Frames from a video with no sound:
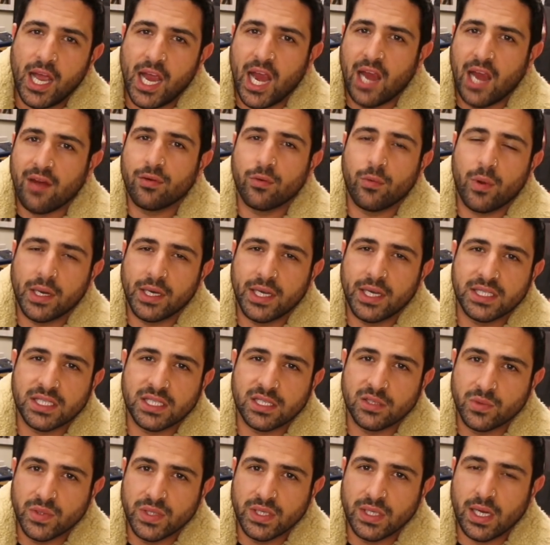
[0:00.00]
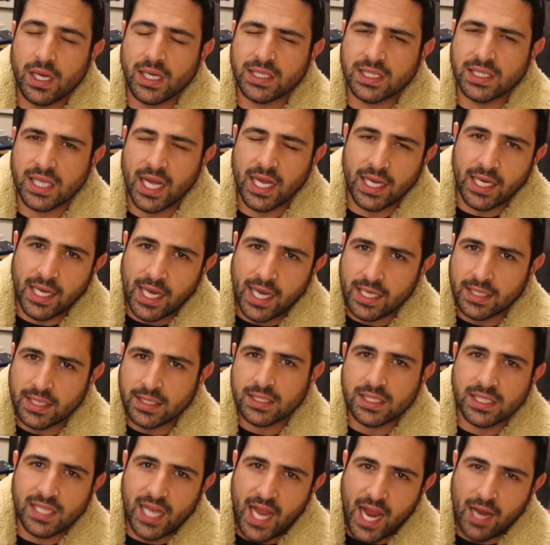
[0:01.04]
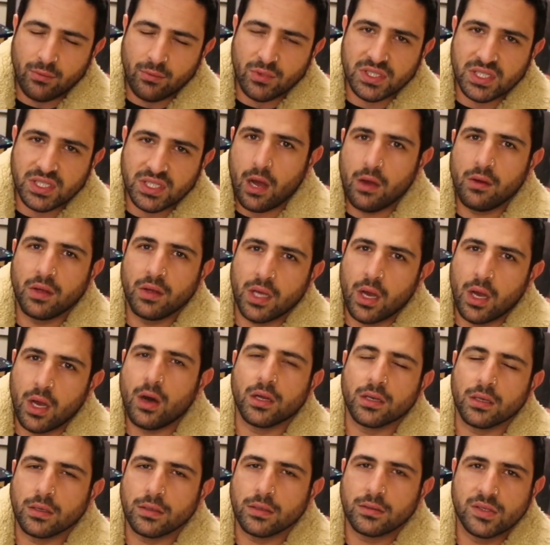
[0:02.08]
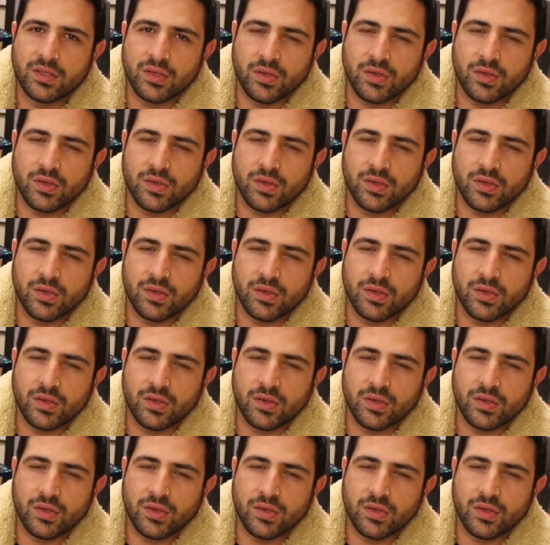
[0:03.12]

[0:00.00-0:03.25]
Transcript: Everyone needs to realize that and understand what's going on.